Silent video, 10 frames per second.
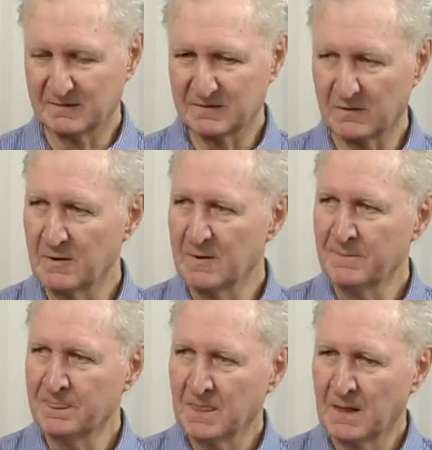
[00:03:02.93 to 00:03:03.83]
And so
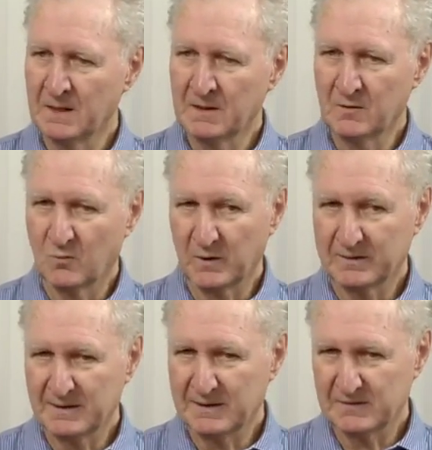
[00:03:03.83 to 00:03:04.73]

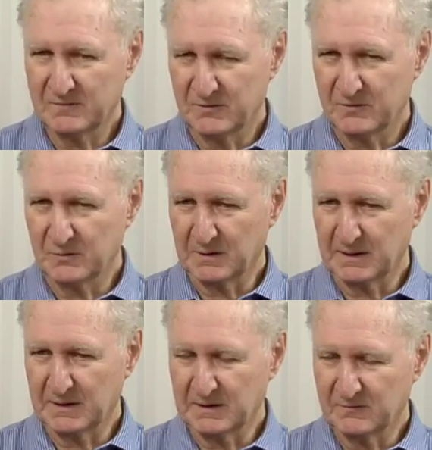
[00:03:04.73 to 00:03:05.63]
what they need to do
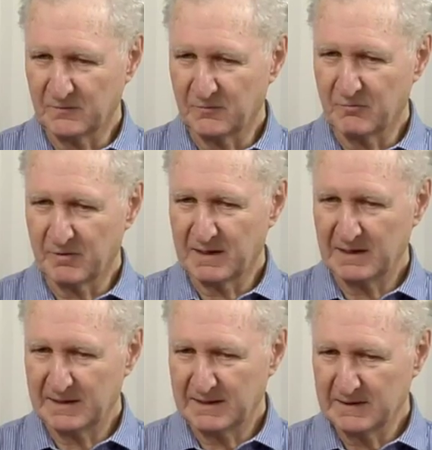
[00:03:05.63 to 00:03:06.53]
is to
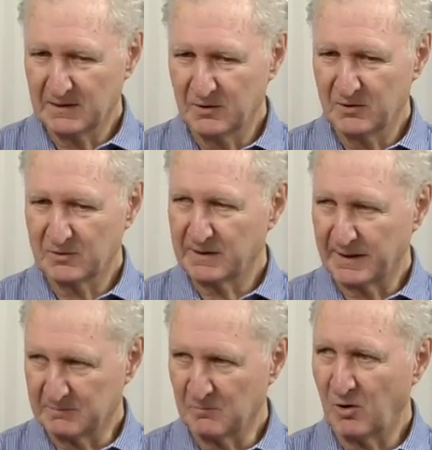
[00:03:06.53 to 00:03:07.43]
really look
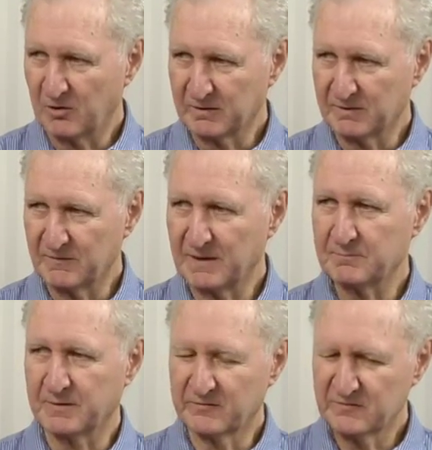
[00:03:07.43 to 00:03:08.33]
at market
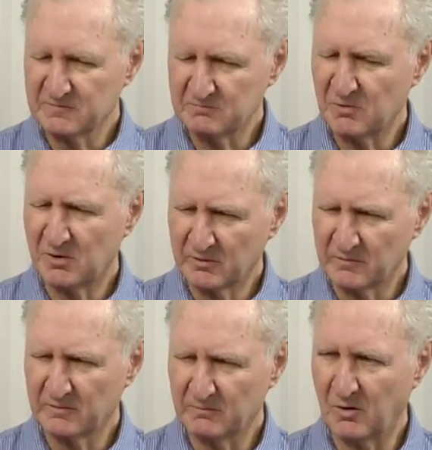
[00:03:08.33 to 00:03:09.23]
development,
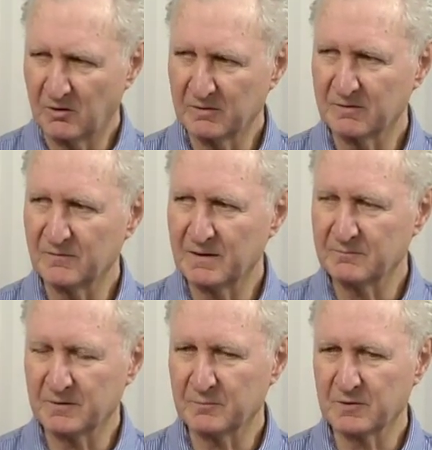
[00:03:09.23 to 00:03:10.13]
smart market
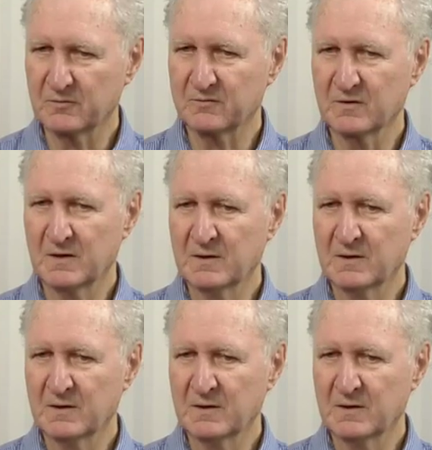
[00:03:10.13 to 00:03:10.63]
development. Because